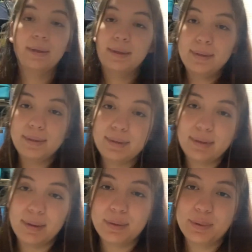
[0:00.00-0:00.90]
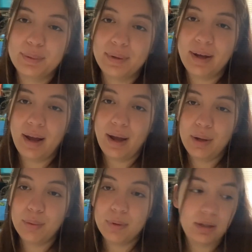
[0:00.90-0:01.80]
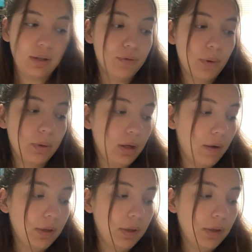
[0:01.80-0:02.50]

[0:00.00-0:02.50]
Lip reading: So I already folded everything.